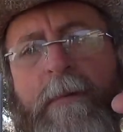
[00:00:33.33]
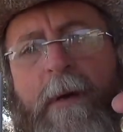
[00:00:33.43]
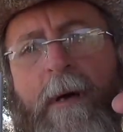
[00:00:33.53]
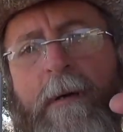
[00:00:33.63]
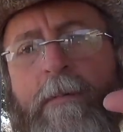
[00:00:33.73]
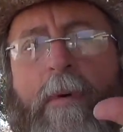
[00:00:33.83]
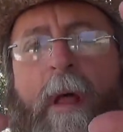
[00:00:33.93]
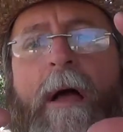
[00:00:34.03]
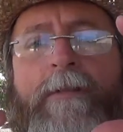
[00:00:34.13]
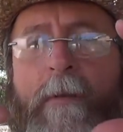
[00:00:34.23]
uh,
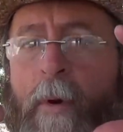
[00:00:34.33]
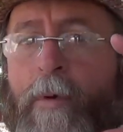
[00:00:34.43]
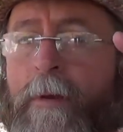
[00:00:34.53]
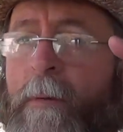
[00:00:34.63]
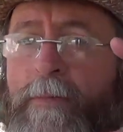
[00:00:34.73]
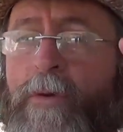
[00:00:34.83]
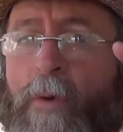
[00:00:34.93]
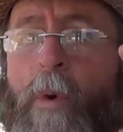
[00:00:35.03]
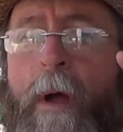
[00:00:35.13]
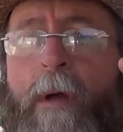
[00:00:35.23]
well, actually, I'm holding up two
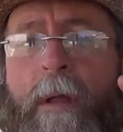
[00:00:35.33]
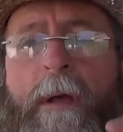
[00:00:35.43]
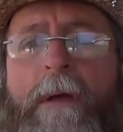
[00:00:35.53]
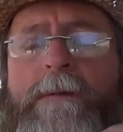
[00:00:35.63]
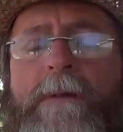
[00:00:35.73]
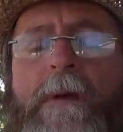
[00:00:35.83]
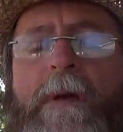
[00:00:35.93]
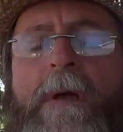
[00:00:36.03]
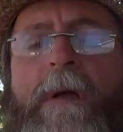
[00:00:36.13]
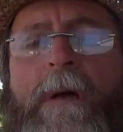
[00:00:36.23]
quail eggs.
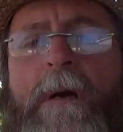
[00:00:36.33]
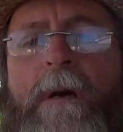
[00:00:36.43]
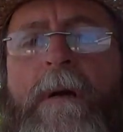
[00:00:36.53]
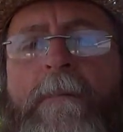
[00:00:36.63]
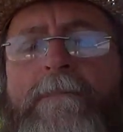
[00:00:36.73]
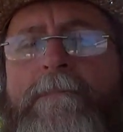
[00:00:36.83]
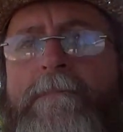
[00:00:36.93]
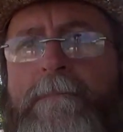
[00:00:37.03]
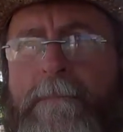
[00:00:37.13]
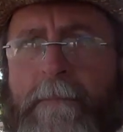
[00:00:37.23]
Um,
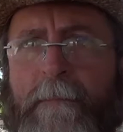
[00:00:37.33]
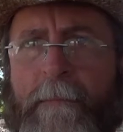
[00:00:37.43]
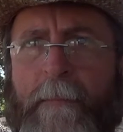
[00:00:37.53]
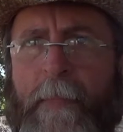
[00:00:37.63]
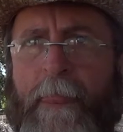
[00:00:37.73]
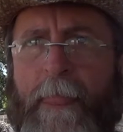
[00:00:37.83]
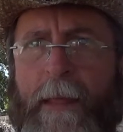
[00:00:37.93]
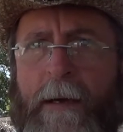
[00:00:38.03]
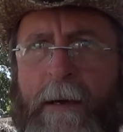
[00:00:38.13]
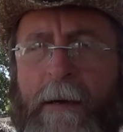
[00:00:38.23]

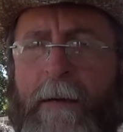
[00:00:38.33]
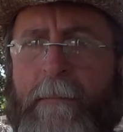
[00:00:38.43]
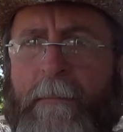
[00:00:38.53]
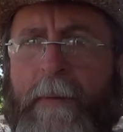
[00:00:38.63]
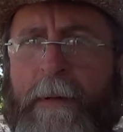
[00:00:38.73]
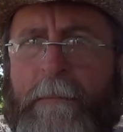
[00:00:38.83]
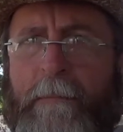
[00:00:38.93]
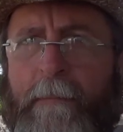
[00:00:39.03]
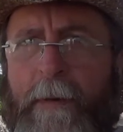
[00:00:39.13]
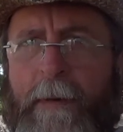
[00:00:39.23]
uh, but
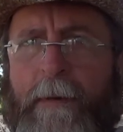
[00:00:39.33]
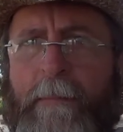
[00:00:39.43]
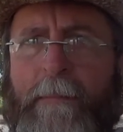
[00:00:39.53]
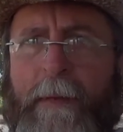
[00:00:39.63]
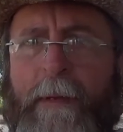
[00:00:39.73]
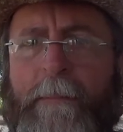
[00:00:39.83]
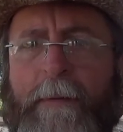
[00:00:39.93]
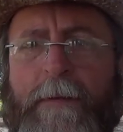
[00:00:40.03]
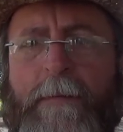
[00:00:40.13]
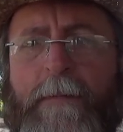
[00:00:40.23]
um, and,
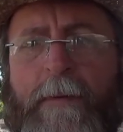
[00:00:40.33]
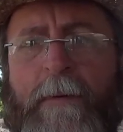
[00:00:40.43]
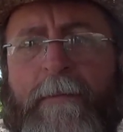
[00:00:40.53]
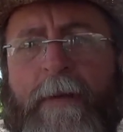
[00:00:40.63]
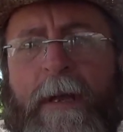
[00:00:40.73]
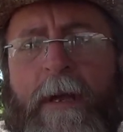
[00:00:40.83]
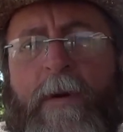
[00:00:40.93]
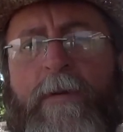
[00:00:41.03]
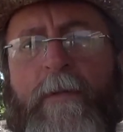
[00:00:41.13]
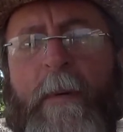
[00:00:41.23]
but the, the
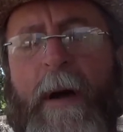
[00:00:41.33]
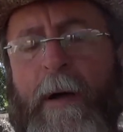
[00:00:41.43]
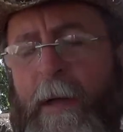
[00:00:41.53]
video is about